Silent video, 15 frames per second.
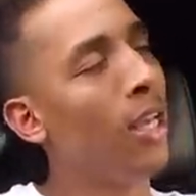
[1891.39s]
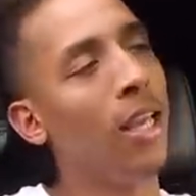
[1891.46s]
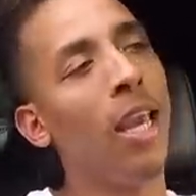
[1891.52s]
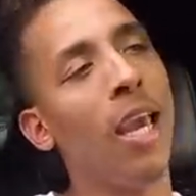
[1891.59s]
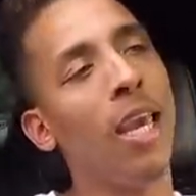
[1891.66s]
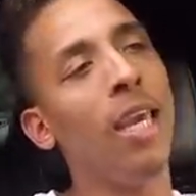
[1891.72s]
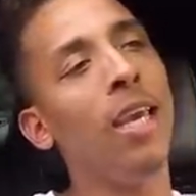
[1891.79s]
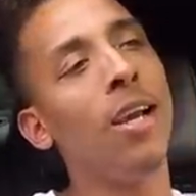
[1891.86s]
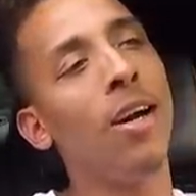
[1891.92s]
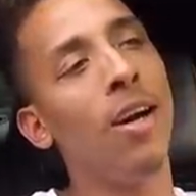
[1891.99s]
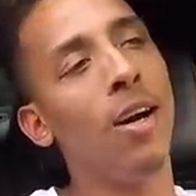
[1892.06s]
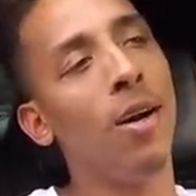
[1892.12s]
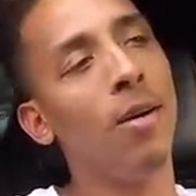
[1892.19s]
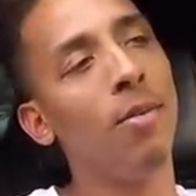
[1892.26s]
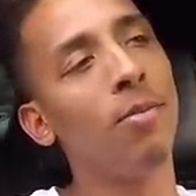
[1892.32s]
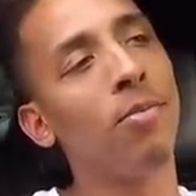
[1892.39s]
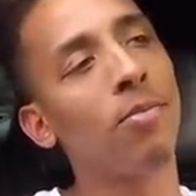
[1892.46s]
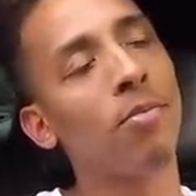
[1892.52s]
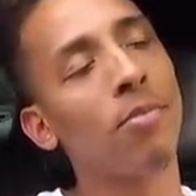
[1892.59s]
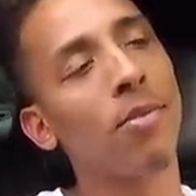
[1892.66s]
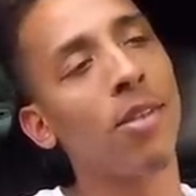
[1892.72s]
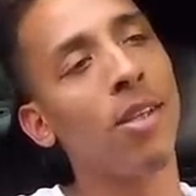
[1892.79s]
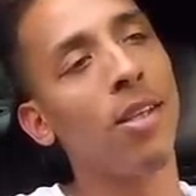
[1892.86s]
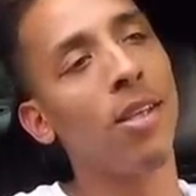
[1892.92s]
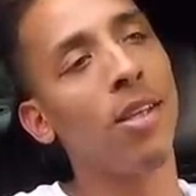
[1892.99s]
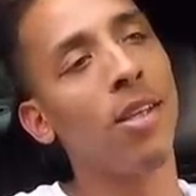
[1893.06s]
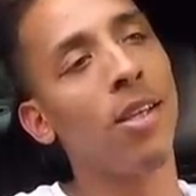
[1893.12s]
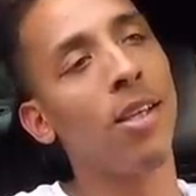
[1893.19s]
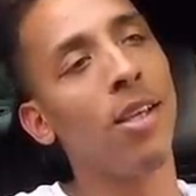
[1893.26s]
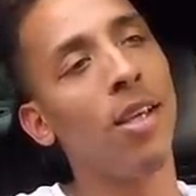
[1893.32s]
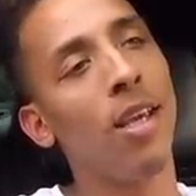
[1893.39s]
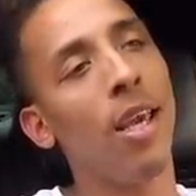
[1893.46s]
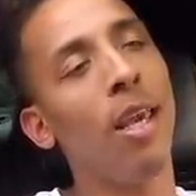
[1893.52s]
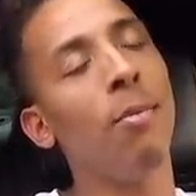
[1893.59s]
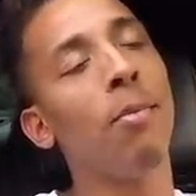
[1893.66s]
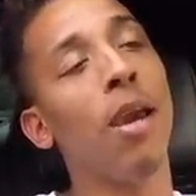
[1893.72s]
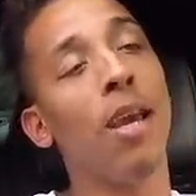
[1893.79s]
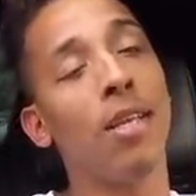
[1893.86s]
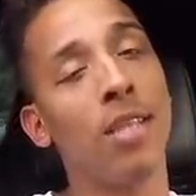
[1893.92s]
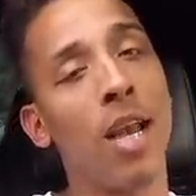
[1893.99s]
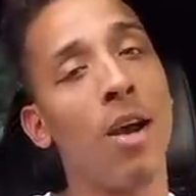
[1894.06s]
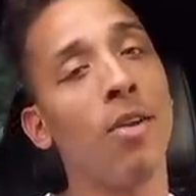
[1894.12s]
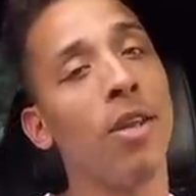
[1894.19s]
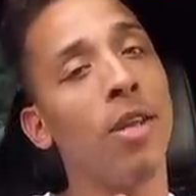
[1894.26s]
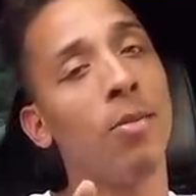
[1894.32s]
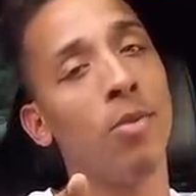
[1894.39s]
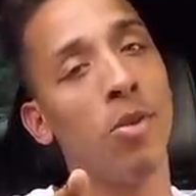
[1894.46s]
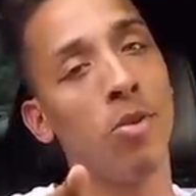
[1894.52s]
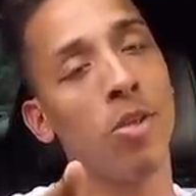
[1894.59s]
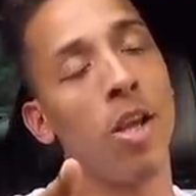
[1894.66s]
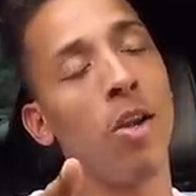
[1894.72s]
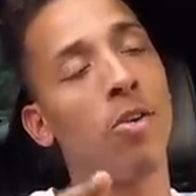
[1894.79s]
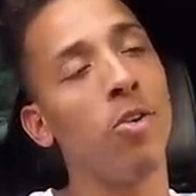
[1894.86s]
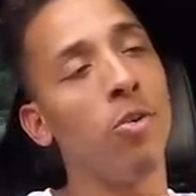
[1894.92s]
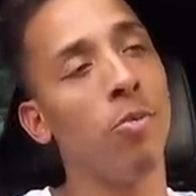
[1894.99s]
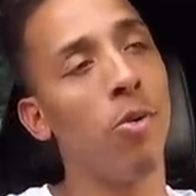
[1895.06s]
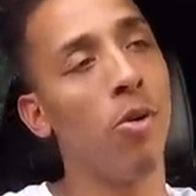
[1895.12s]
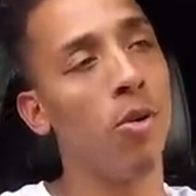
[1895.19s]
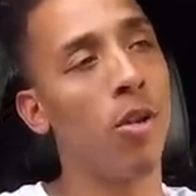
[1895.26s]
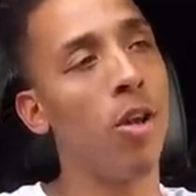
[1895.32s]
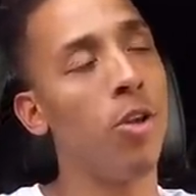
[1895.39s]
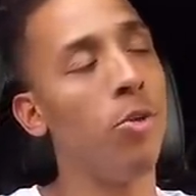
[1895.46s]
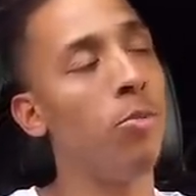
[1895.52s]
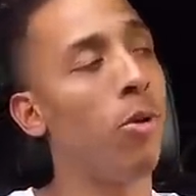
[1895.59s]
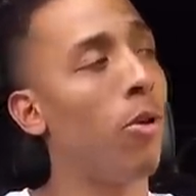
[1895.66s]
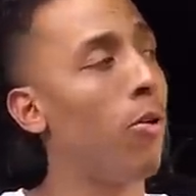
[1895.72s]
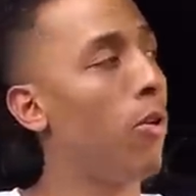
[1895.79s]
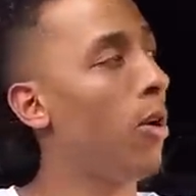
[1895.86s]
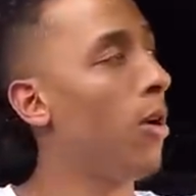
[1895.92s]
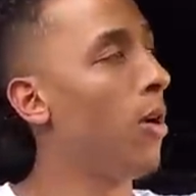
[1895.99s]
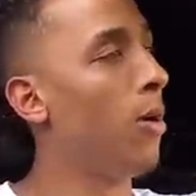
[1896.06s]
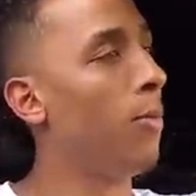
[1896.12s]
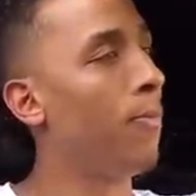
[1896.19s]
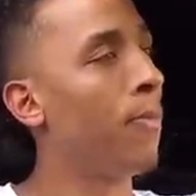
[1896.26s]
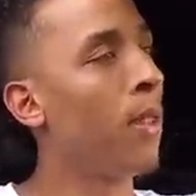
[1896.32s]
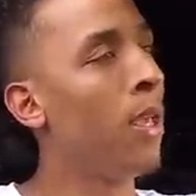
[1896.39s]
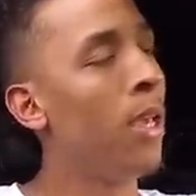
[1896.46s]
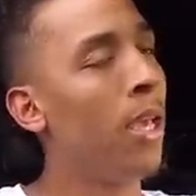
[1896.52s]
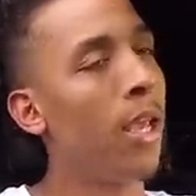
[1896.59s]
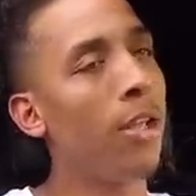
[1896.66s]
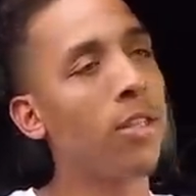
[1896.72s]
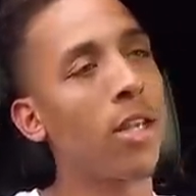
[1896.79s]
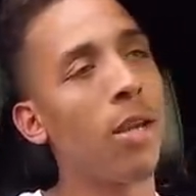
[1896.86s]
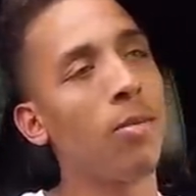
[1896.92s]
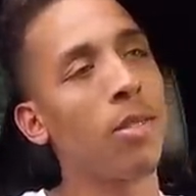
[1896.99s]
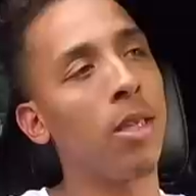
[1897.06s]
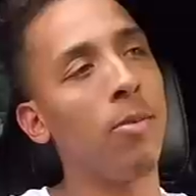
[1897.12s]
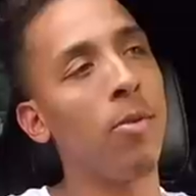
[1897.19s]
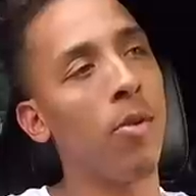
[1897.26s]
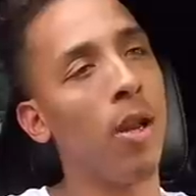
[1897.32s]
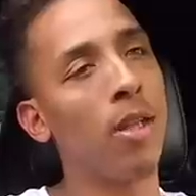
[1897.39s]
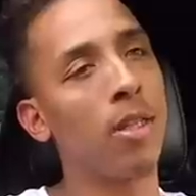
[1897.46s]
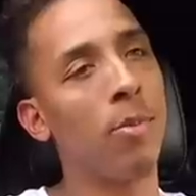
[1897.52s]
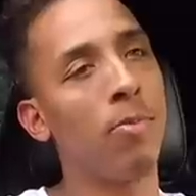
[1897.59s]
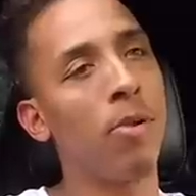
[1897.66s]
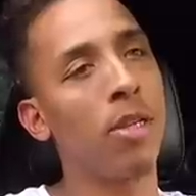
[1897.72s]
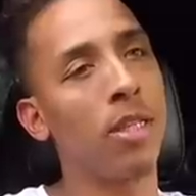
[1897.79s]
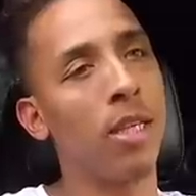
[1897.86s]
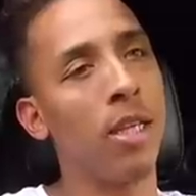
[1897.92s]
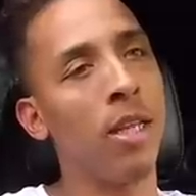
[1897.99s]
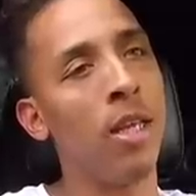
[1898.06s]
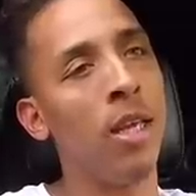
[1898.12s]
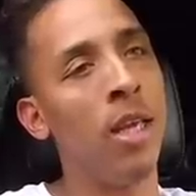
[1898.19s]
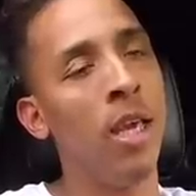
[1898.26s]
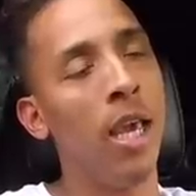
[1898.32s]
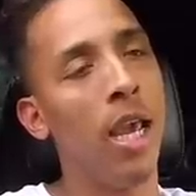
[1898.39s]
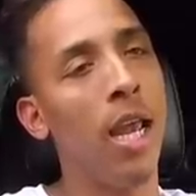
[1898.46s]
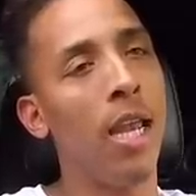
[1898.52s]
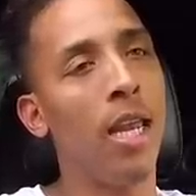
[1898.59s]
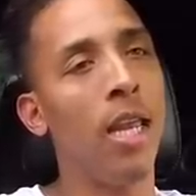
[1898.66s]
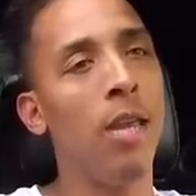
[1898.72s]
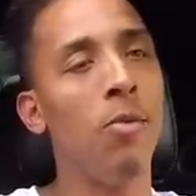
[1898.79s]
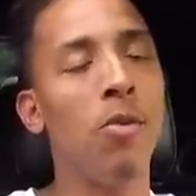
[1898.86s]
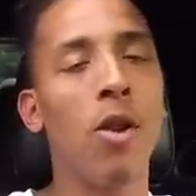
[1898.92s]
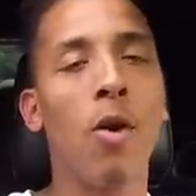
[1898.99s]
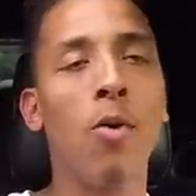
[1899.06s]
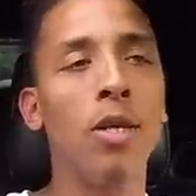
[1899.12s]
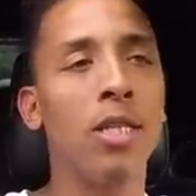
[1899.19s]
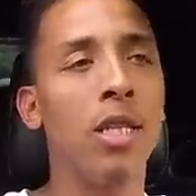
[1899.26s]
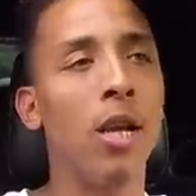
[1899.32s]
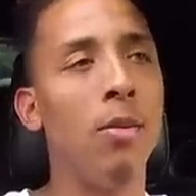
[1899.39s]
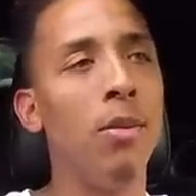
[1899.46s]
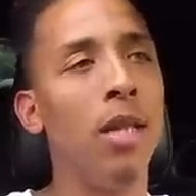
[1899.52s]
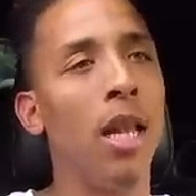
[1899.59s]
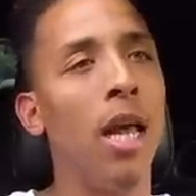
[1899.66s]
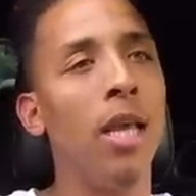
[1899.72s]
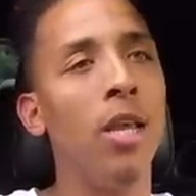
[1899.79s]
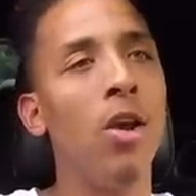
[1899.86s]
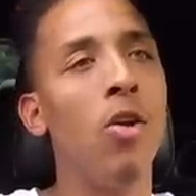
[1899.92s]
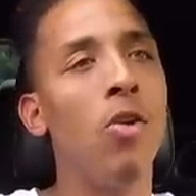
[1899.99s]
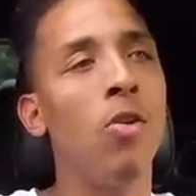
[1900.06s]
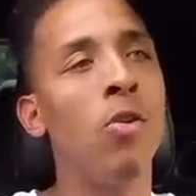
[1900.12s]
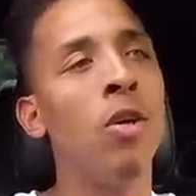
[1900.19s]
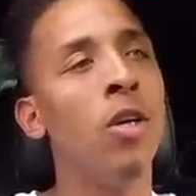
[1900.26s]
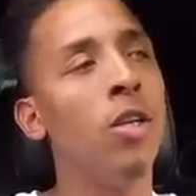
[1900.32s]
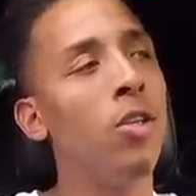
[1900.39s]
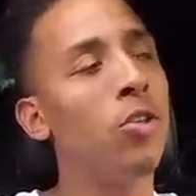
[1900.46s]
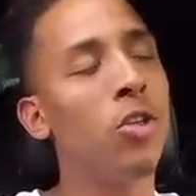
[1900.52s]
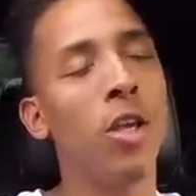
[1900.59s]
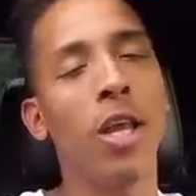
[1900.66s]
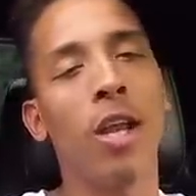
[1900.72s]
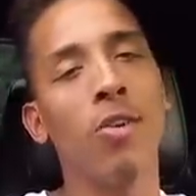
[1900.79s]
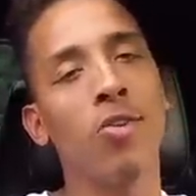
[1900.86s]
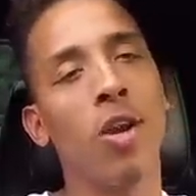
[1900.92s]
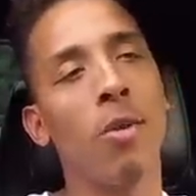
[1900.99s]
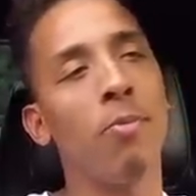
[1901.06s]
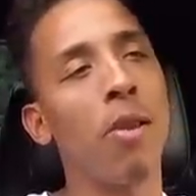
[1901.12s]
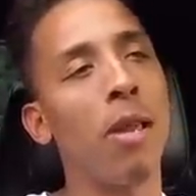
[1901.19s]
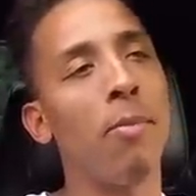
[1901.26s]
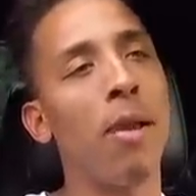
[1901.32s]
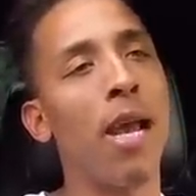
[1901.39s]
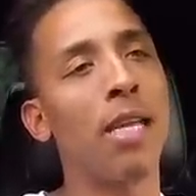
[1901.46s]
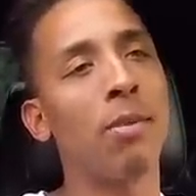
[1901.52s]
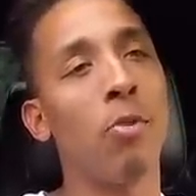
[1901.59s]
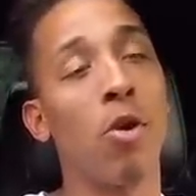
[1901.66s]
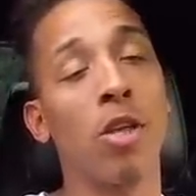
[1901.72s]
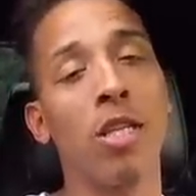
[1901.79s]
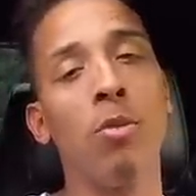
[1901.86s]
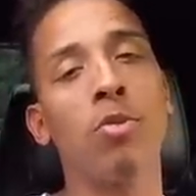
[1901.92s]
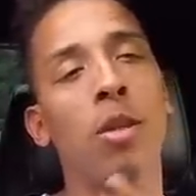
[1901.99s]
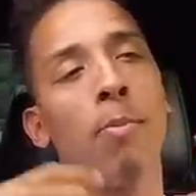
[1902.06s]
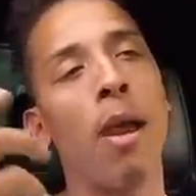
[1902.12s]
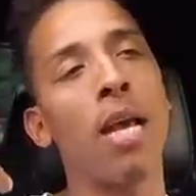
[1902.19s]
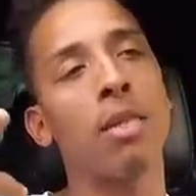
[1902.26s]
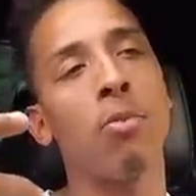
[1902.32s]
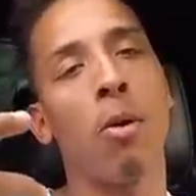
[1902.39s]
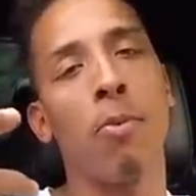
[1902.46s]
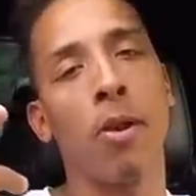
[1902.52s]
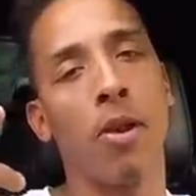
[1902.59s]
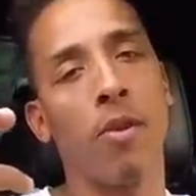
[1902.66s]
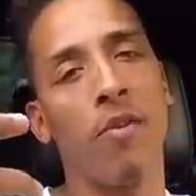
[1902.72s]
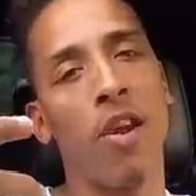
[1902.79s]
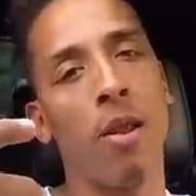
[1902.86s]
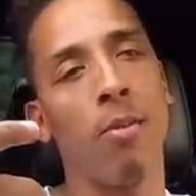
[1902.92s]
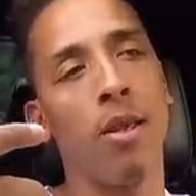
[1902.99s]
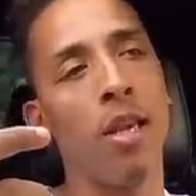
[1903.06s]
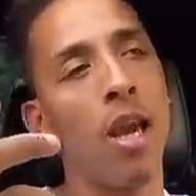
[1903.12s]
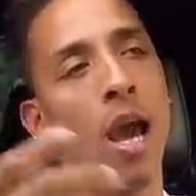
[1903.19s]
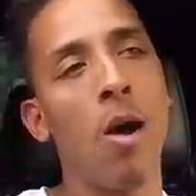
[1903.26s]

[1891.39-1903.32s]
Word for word: Yeah, he um Heat man, shout out to him too. Shout out to you, bro. Love you, bro. Um, he used to come see me when I was in prison, and he would always tell me like, "Yo, you should get out and try to play basketball," because he was the basketball player of the family.